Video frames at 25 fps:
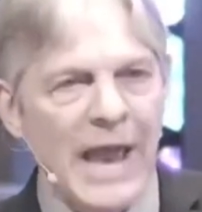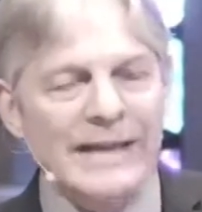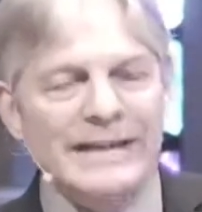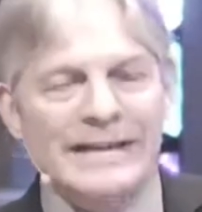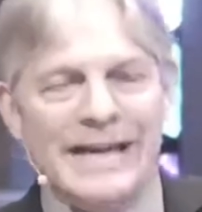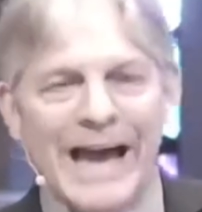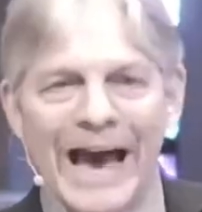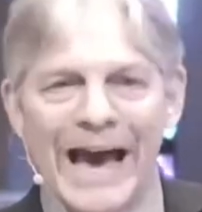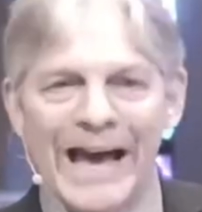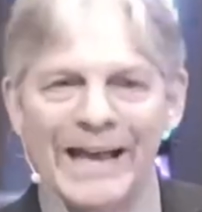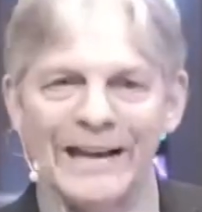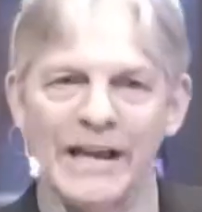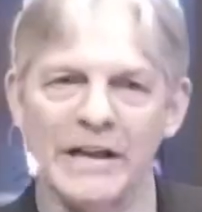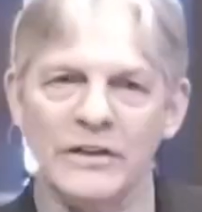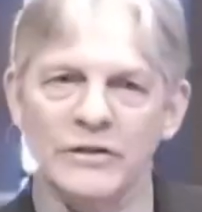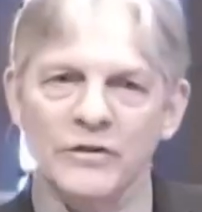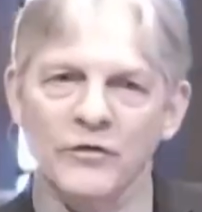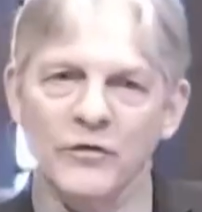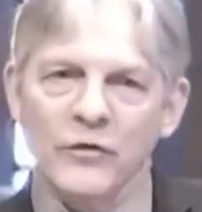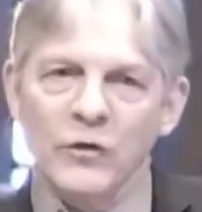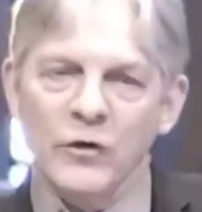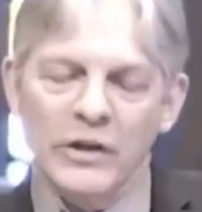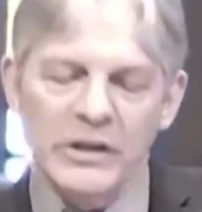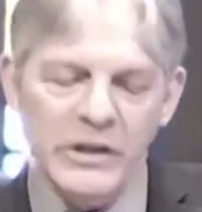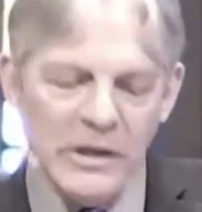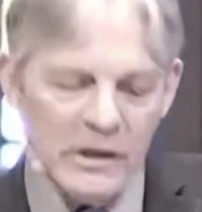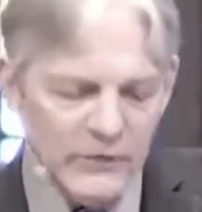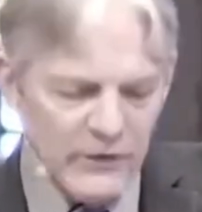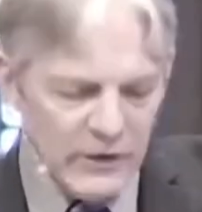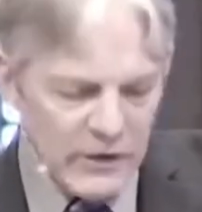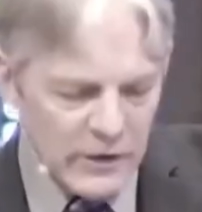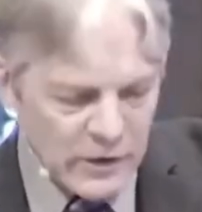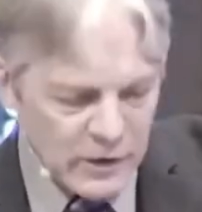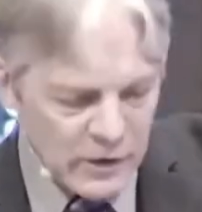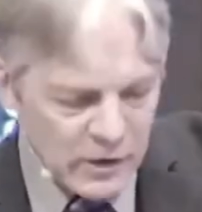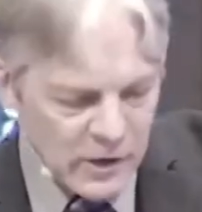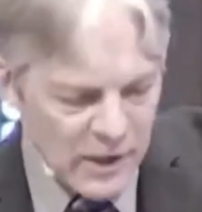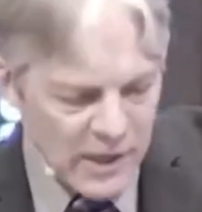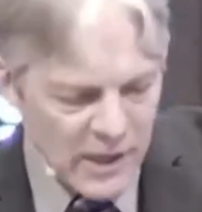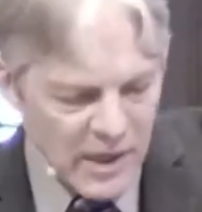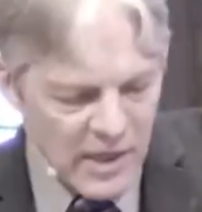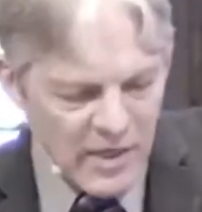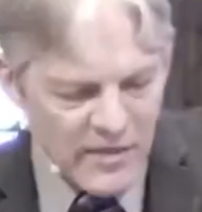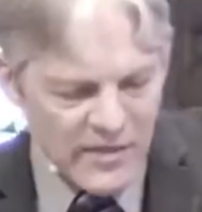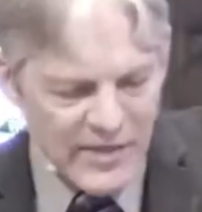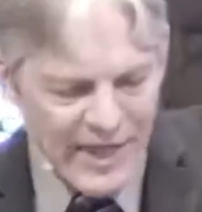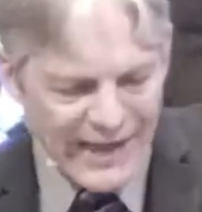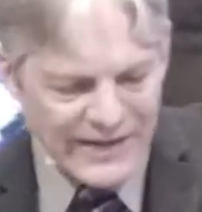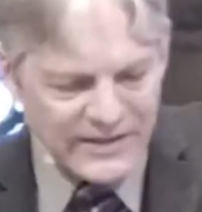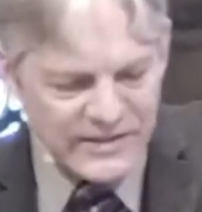And God has forgiven
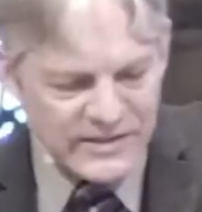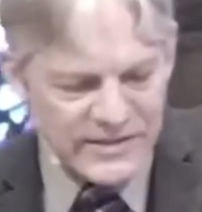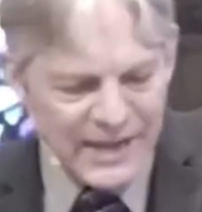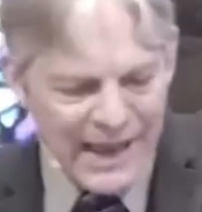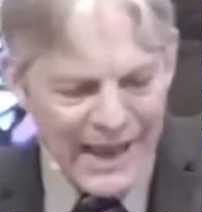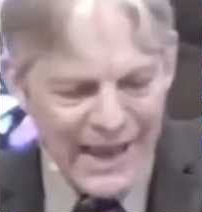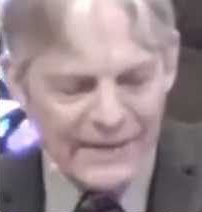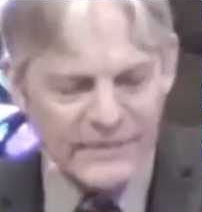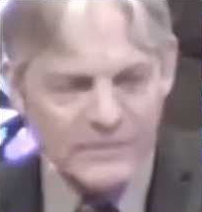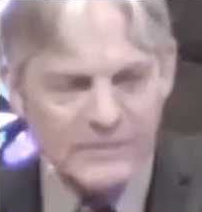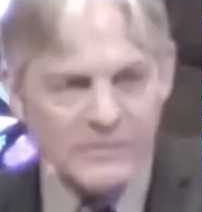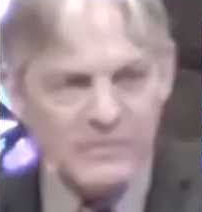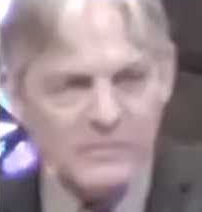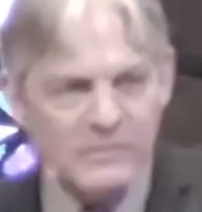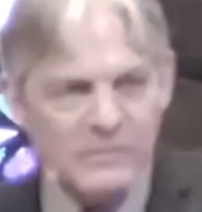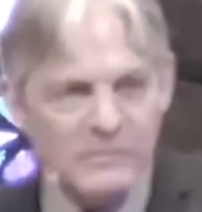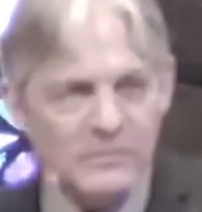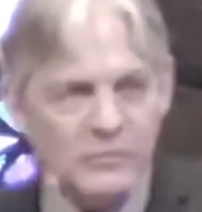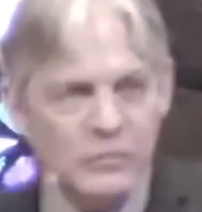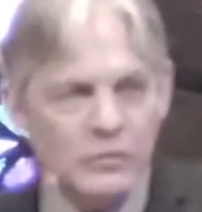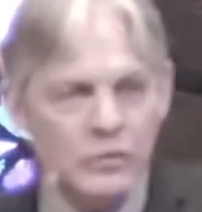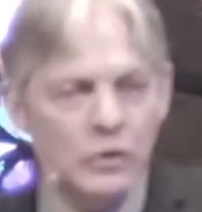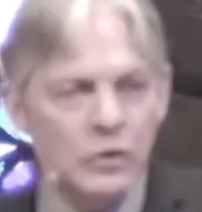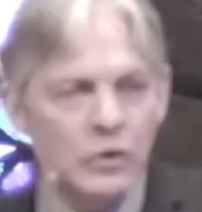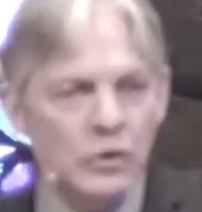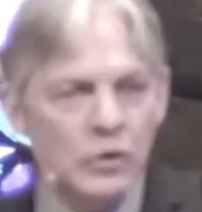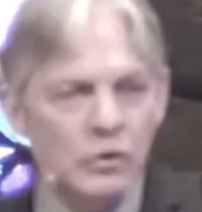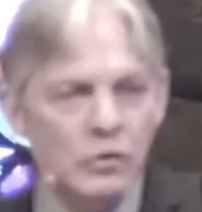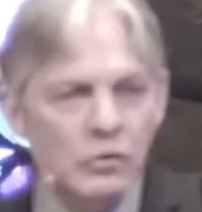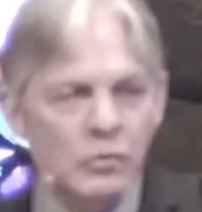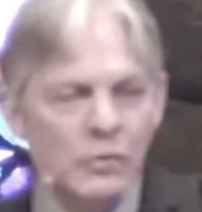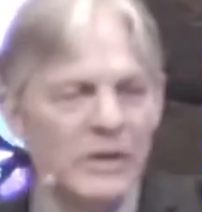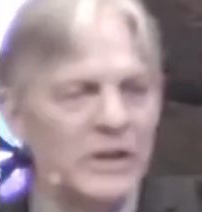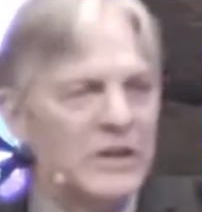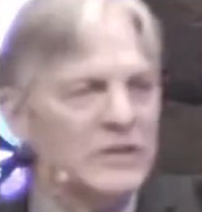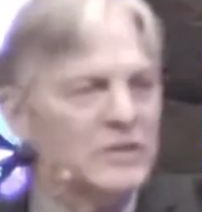that debt to you.